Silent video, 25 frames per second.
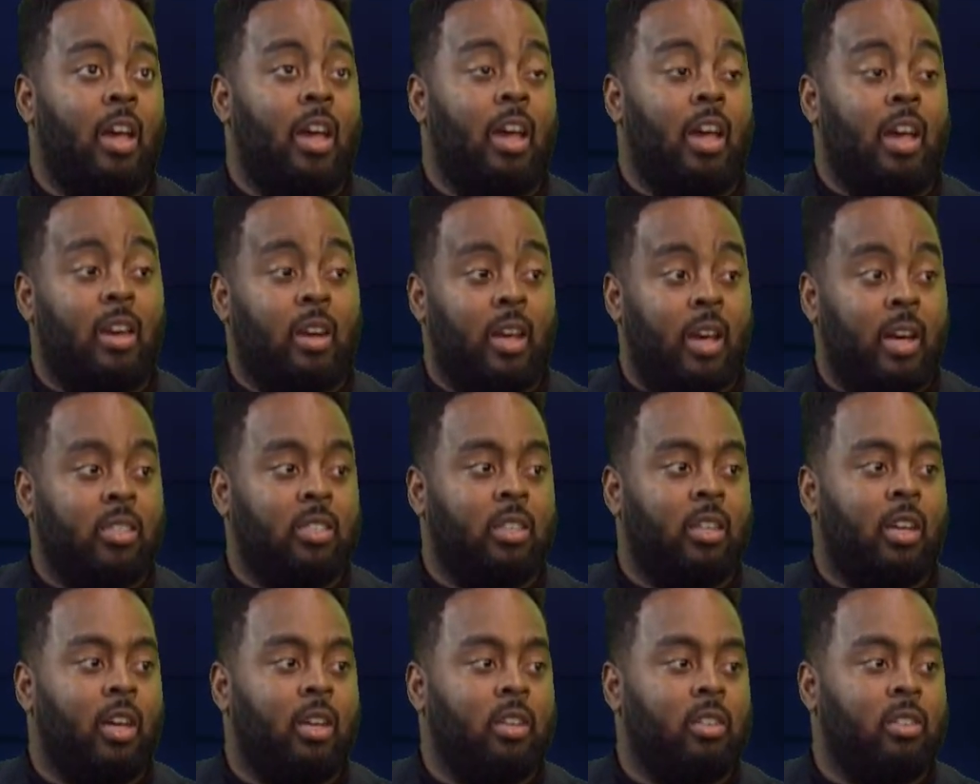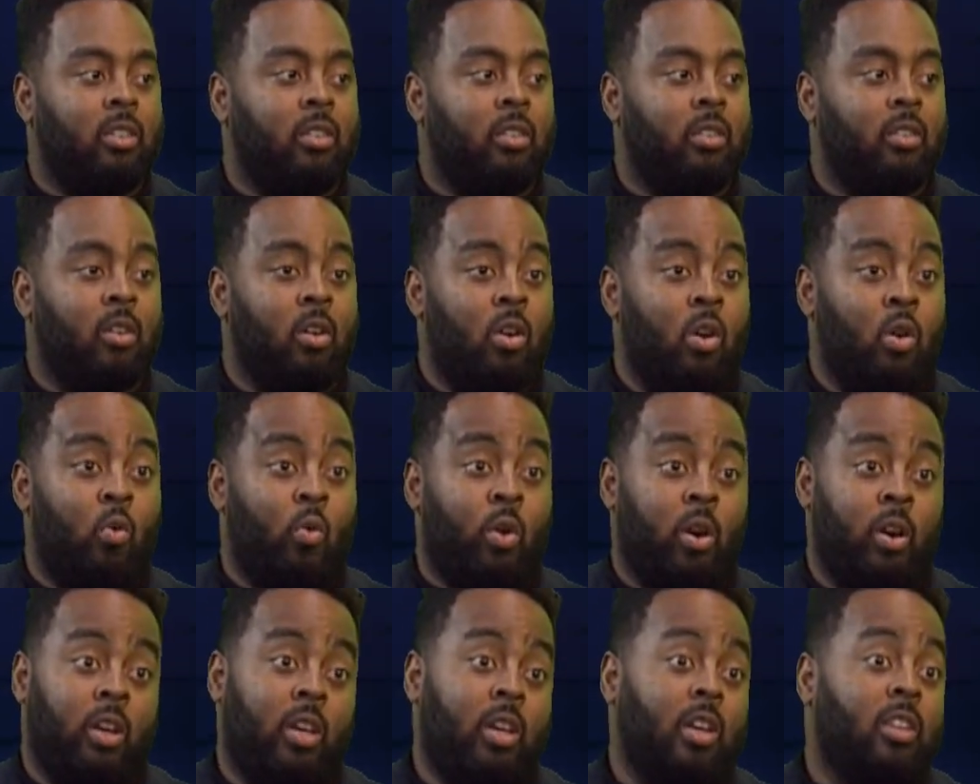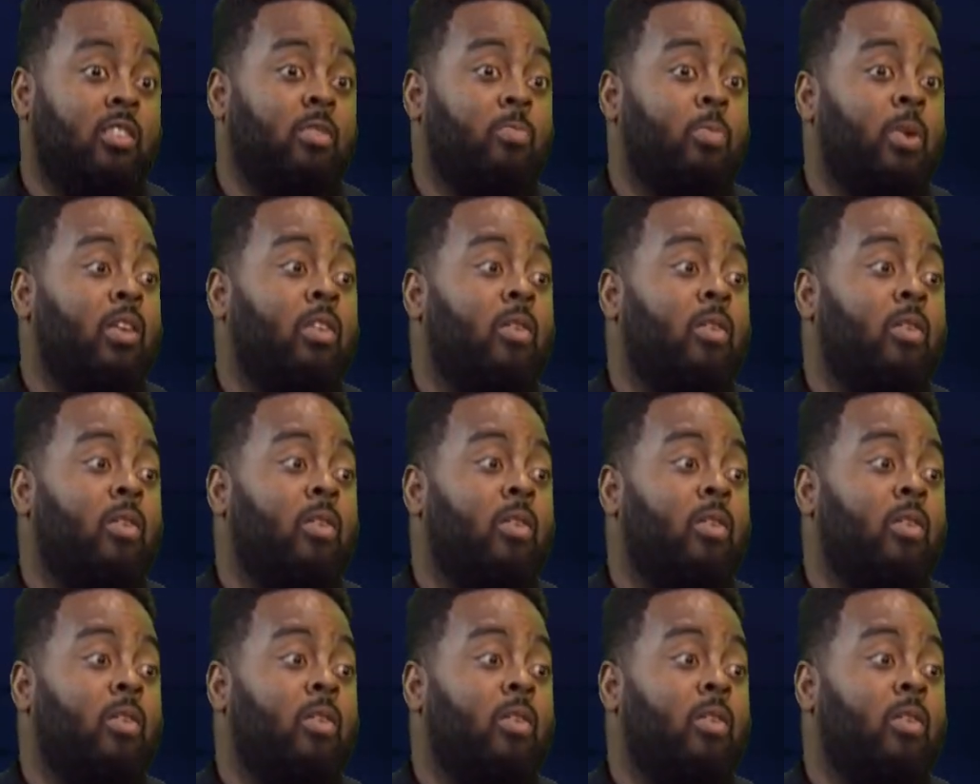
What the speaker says: in education, where kids spend the